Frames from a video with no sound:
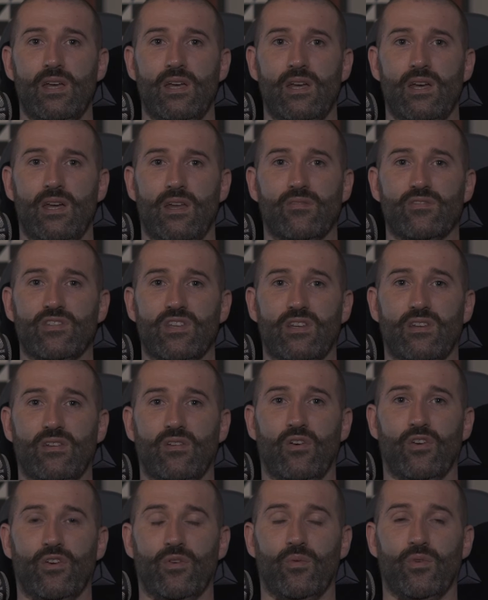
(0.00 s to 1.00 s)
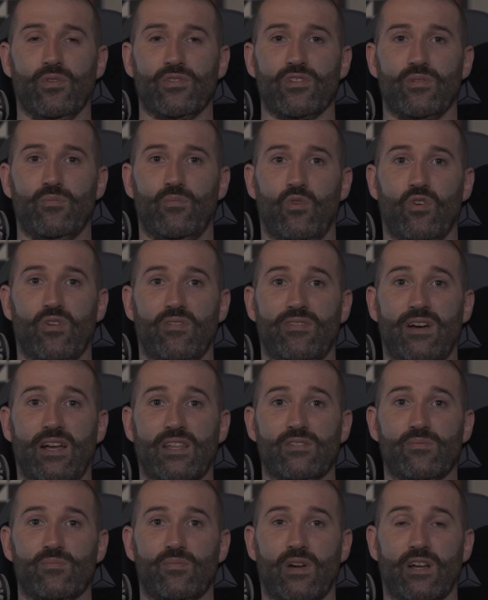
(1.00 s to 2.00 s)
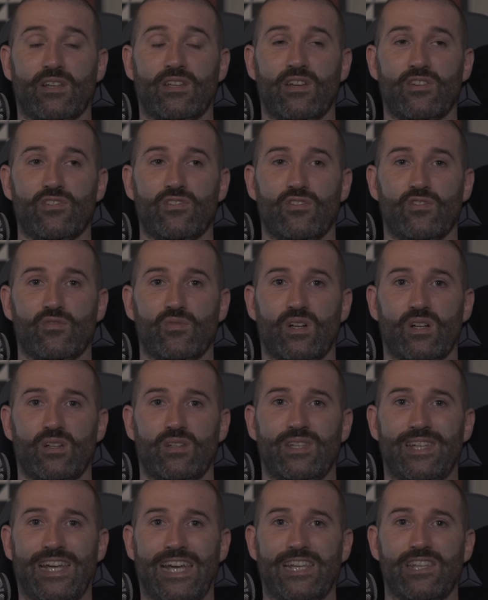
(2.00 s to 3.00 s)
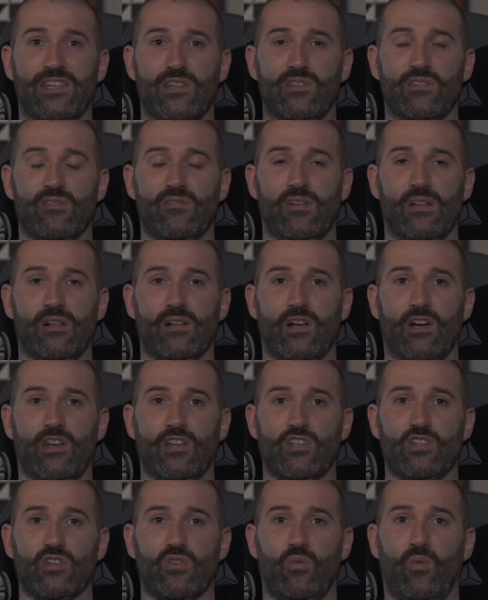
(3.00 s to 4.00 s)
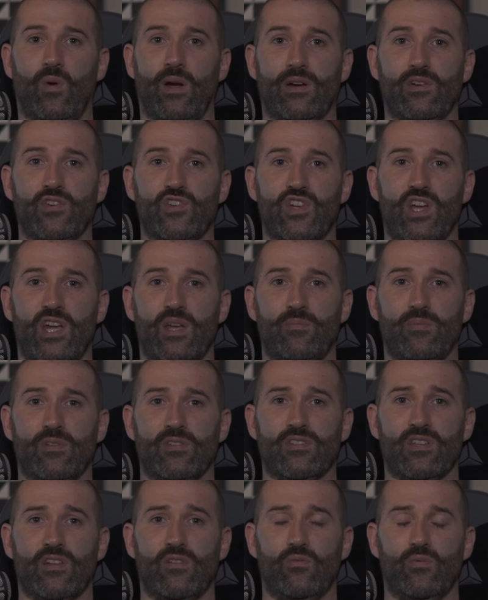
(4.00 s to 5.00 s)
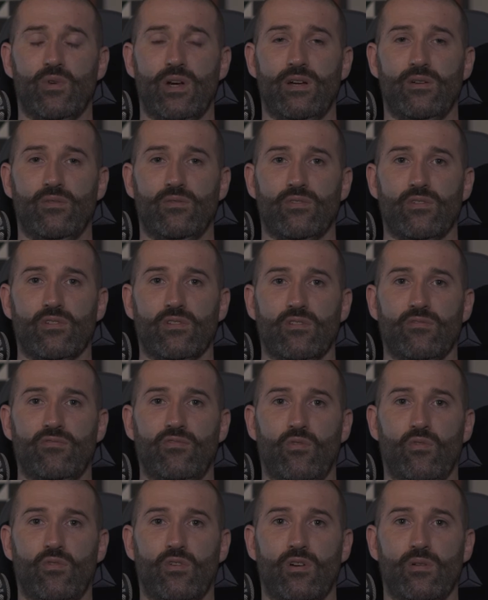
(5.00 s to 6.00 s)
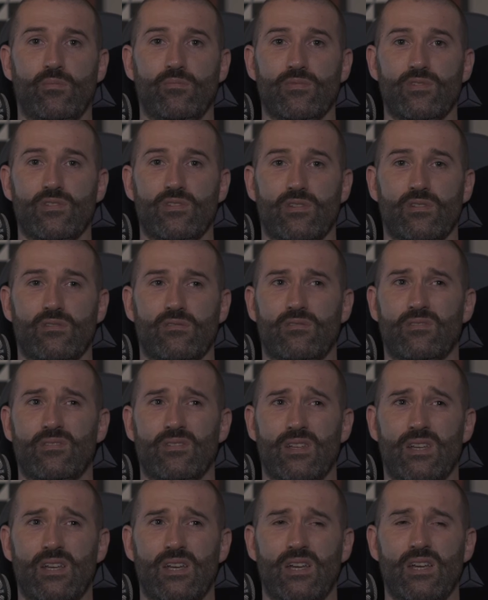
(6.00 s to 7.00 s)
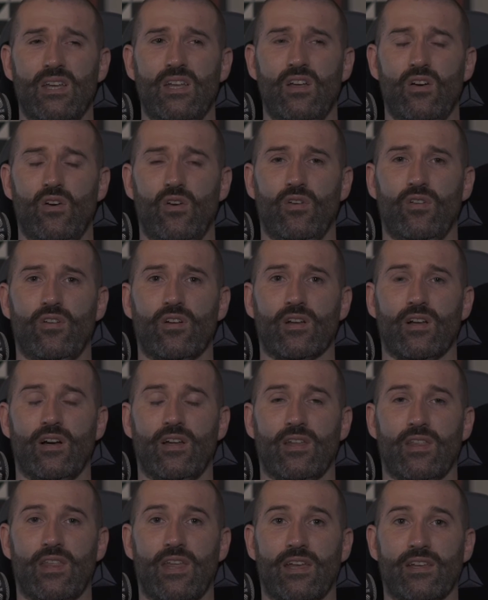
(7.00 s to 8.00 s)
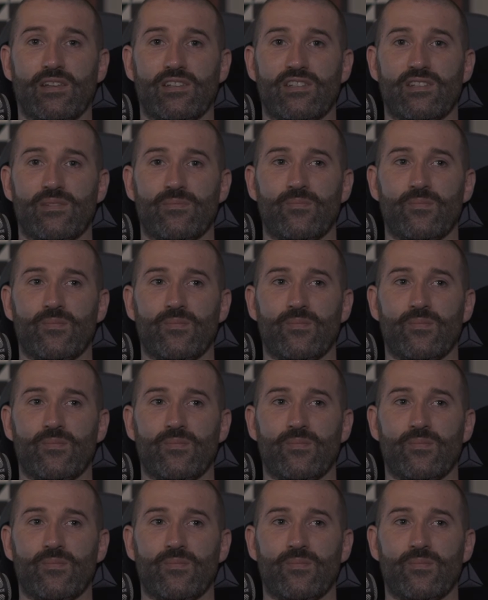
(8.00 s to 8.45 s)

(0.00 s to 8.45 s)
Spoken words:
And I've seen other ones on more advanced practitioners where tendons feel kind of square shaped instead of round on the forearms and other kind of things.